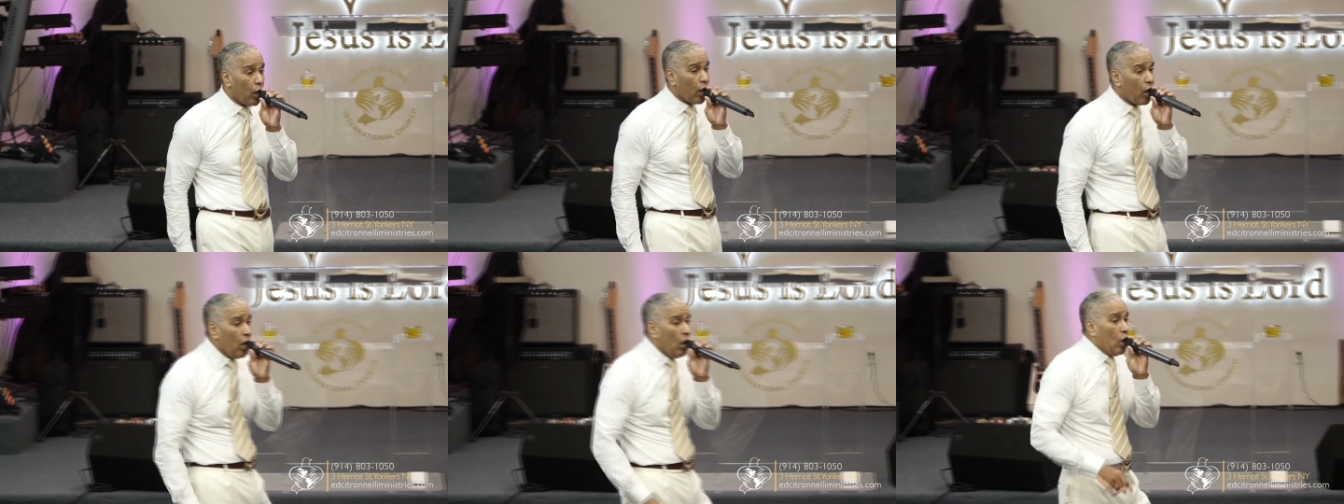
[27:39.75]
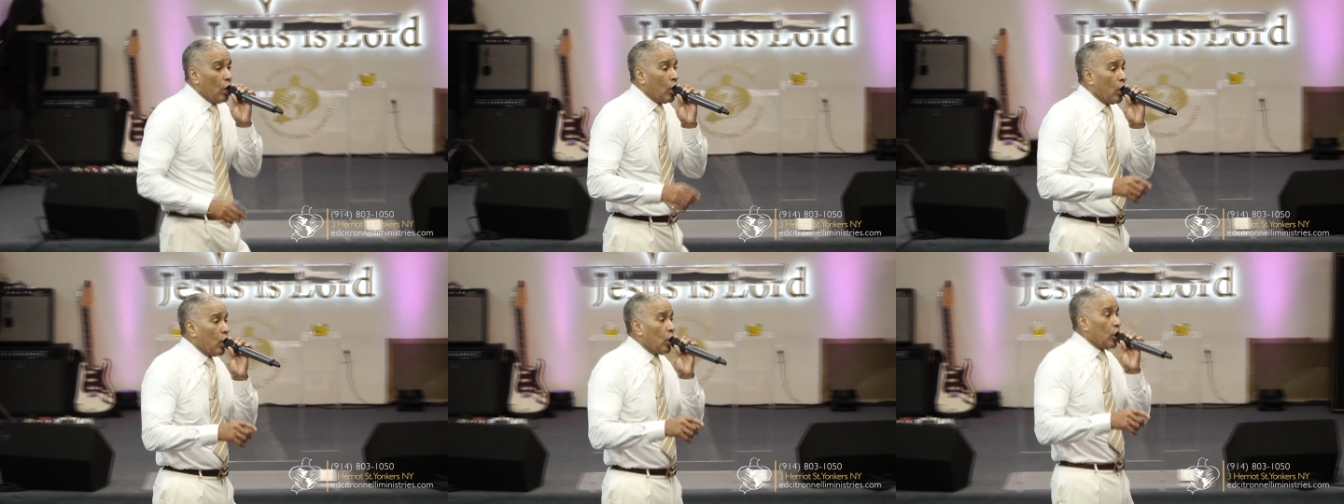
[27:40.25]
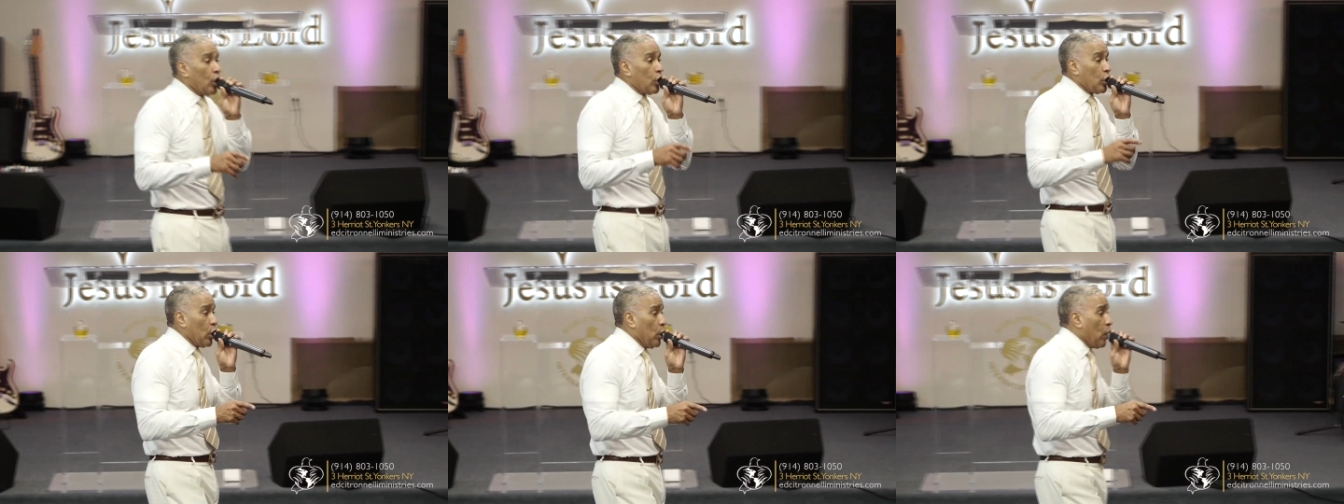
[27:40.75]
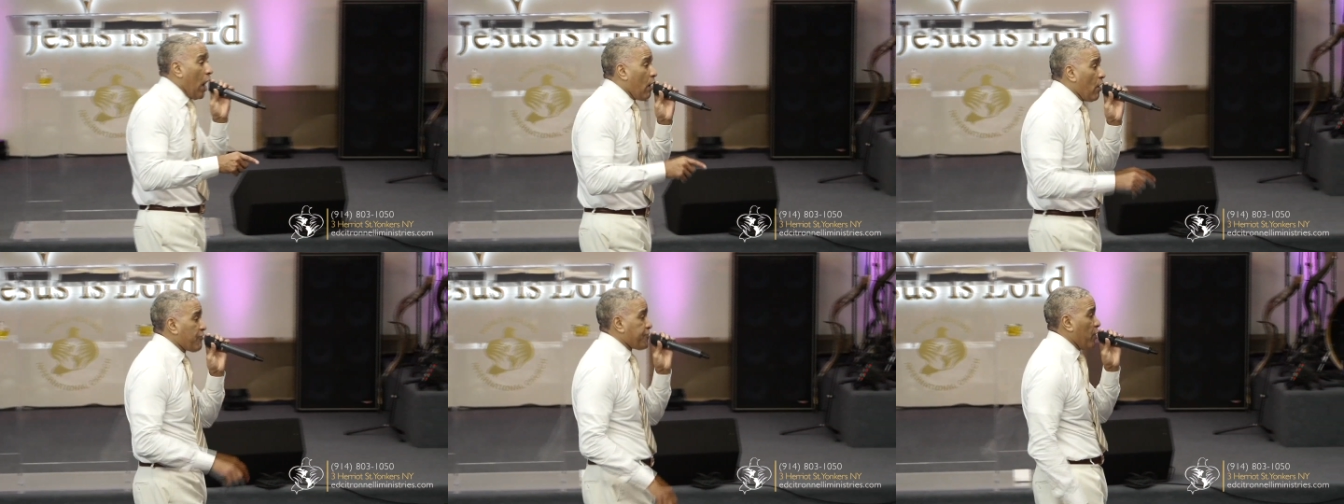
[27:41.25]
Fire over their body. You are
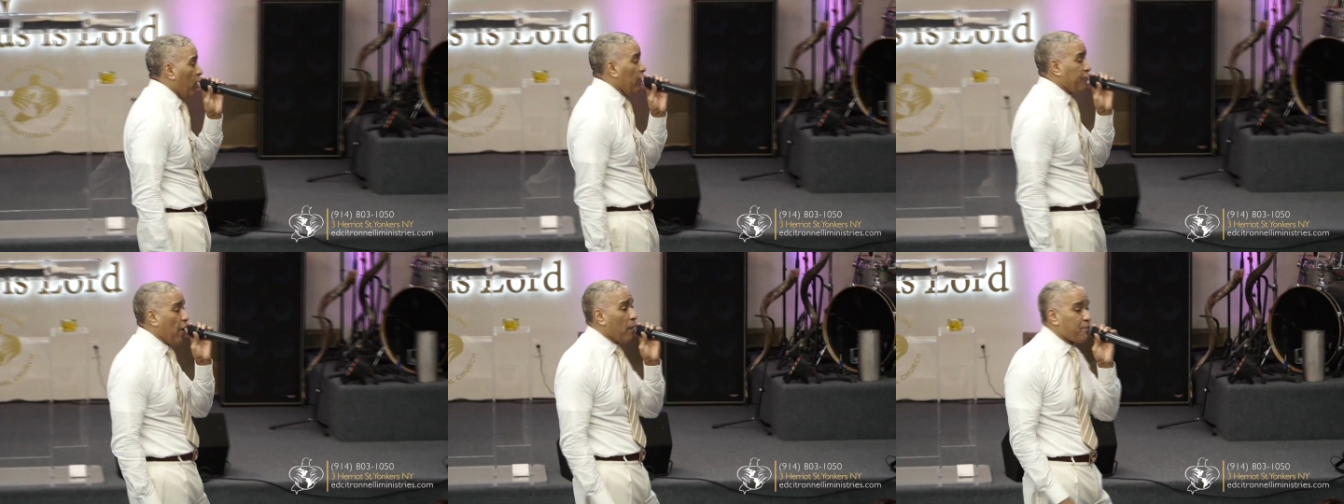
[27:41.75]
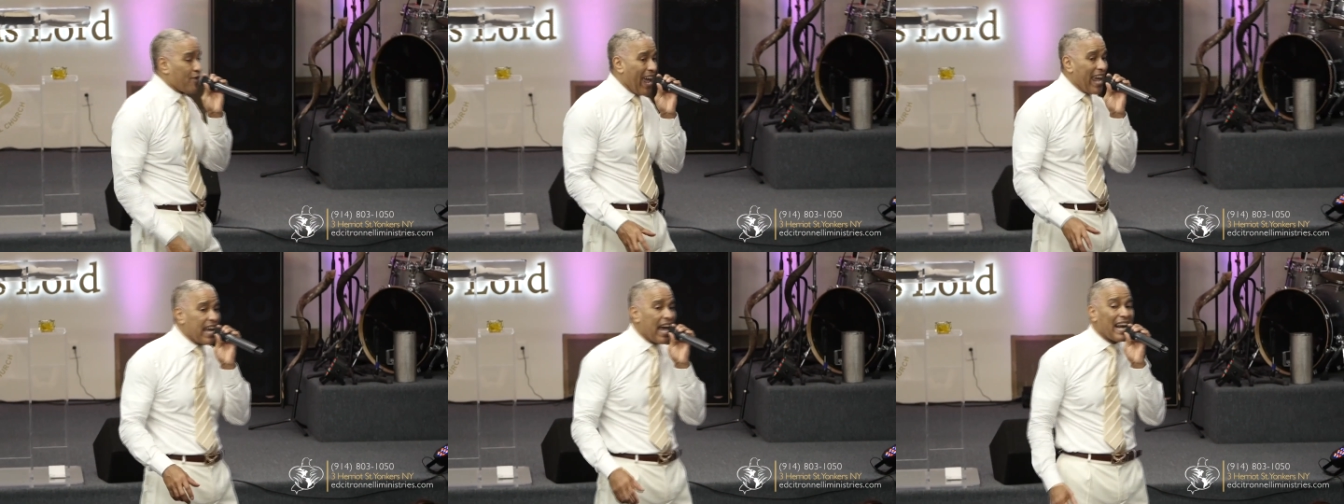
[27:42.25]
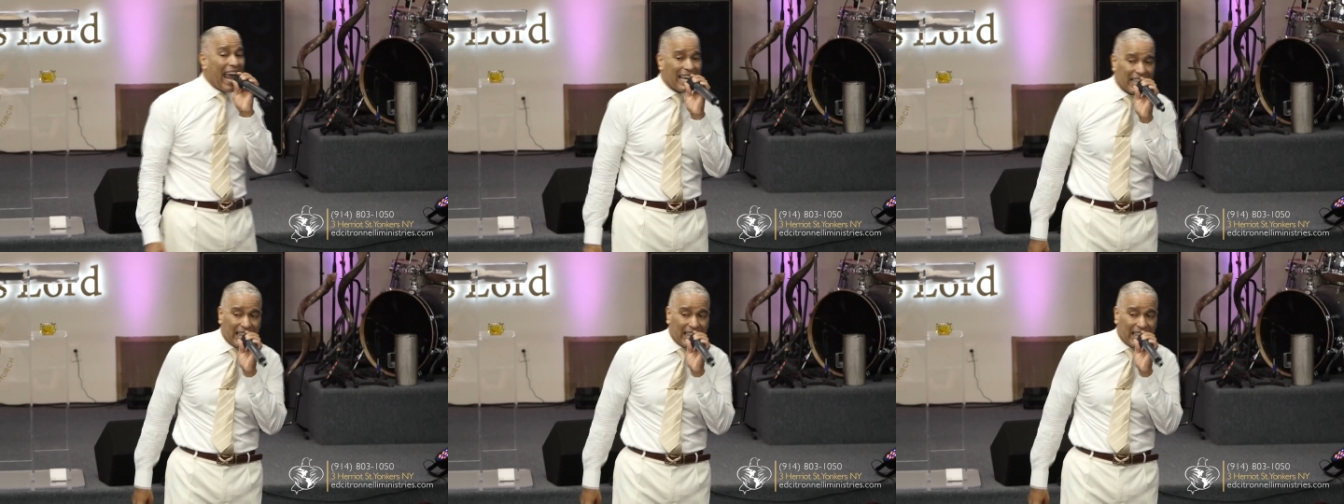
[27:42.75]
a fool for praying like